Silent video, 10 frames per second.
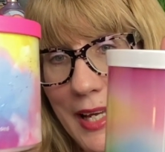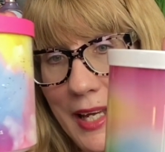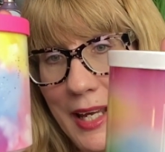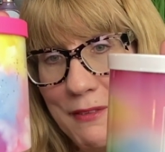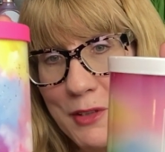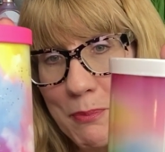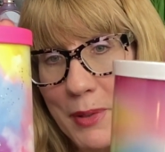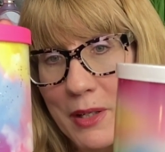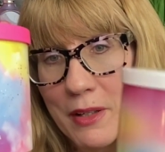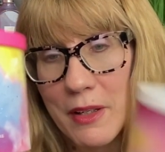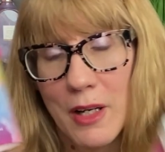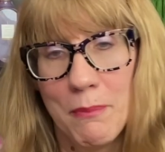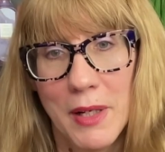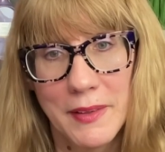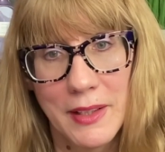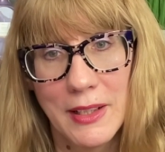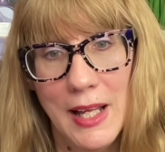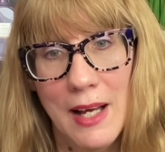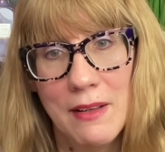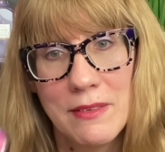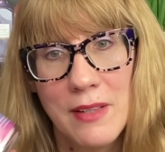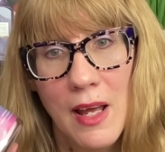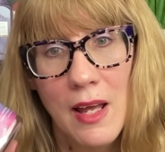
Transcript: I have to burn Among the Clouds.